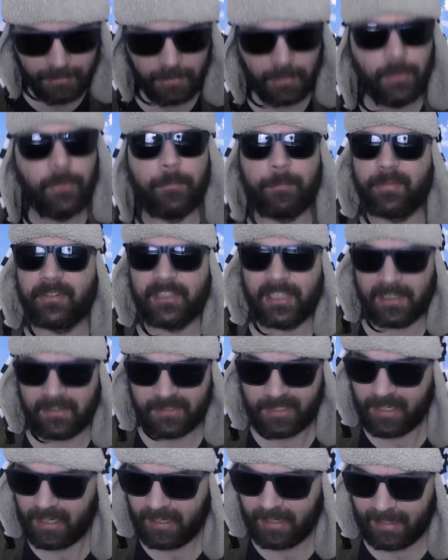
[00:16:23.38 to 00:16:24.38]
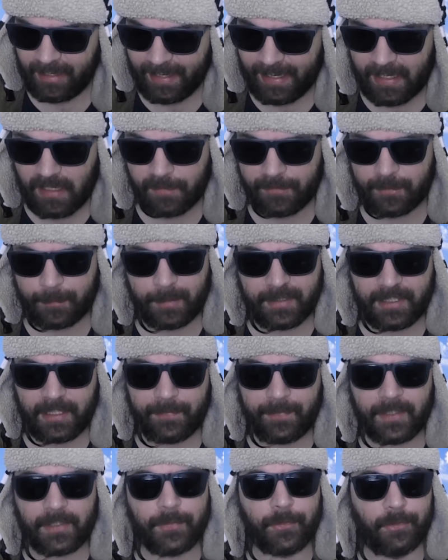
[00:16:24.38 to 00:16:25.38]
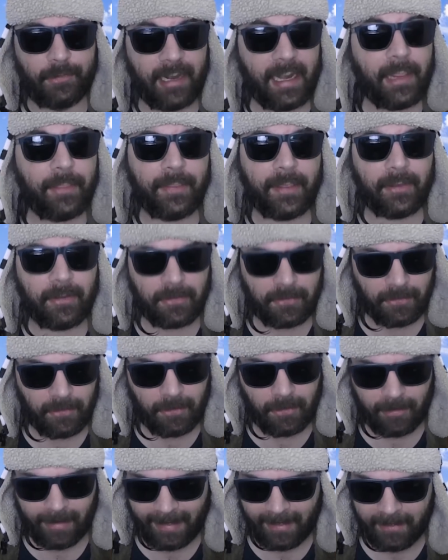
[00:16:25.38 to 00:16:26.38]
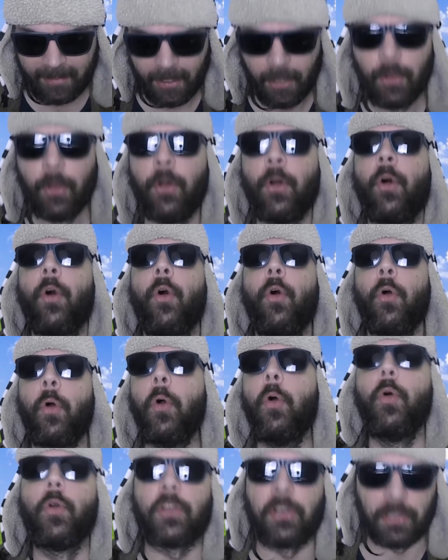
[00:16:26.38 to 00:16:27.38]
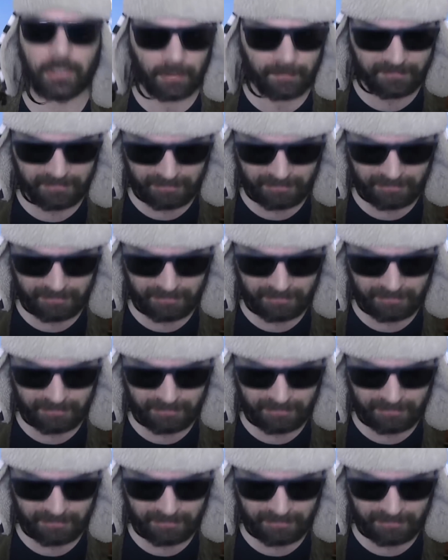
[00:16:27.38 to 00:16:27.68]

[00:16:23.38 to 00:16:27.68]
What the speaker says: you've presented a lick of specifics for anything on your end, who could have